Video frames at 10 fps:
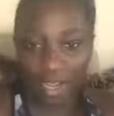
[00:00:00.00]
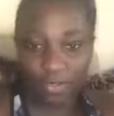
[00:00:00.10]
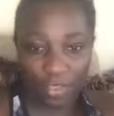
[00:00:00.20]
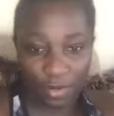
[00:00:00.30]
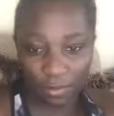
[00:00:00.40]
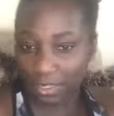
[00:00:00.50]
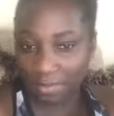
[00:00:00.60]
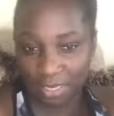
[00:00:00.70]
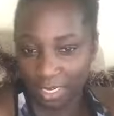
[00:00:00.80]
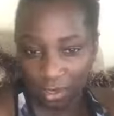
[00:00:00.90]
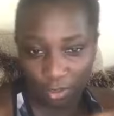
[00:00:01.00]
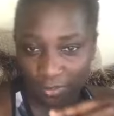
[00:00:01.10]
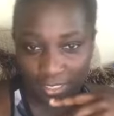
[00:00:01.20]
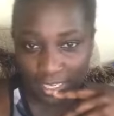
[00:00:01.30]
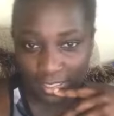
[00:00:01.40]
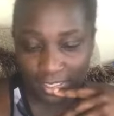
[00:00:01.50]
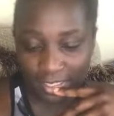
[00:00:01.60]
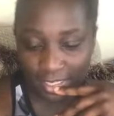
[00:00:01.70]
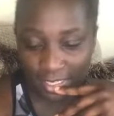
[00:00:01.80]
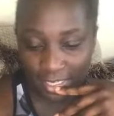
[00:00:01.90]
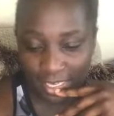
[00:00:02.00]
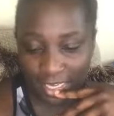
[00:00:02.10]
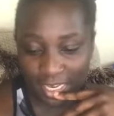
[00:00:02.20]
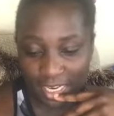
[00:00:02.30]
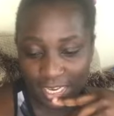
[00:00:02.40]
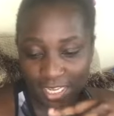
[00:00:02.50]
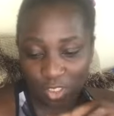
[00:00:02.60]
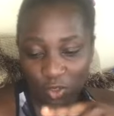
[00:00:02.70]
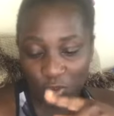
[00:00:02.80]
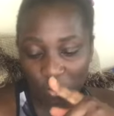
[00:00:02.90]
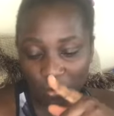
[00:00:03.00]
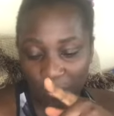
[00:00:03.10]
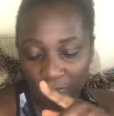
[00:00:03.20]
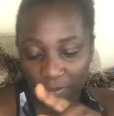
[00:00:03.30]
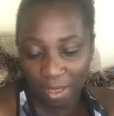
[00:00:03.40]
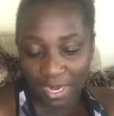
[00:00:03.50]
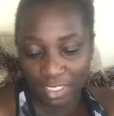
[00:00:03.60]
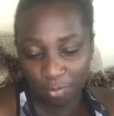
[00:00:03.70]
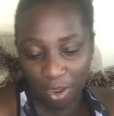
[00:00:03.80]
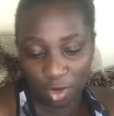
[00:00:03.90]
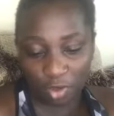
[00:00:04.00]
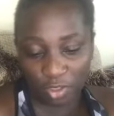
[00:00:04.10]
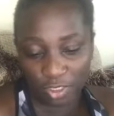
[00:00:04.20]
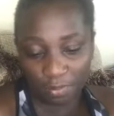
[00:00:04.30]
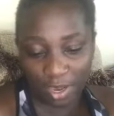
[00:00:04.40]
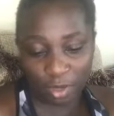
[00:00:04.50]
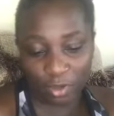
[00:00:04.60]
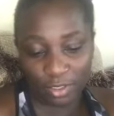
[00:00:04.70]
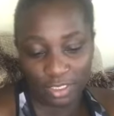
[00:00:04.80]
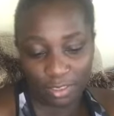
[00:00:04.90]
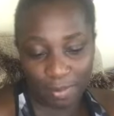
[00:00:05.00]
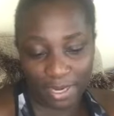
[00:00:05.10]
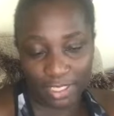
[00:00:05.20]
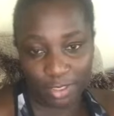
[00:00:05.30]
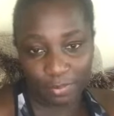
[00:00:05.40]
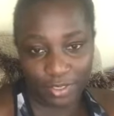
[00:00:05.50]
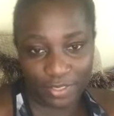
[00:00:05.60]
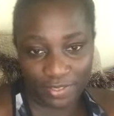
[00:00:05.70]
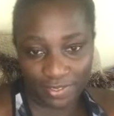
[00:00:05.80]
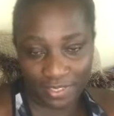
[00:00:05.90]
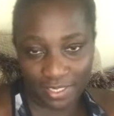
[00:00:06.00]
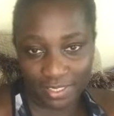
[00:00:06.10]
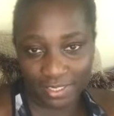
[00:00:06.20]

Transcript: that it wasn't making a lot of sense. So Spanish, biology, Spanish, business studies